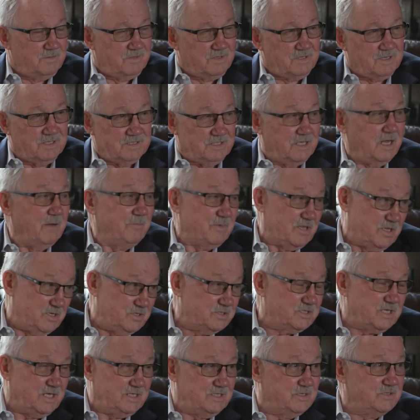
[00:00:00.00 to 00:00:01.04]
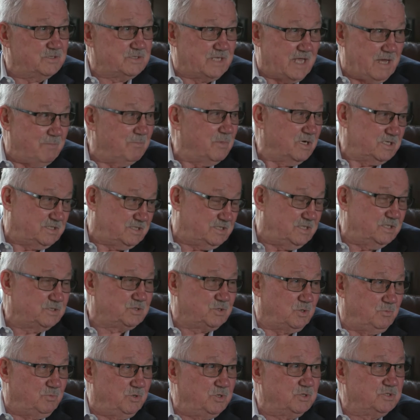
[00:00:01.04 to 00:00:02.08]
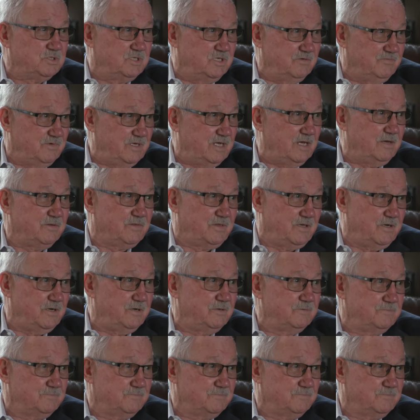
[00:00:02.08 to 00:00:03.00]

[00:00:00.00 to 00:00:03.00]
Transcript: Because I mean, there's that much distribution of it out there.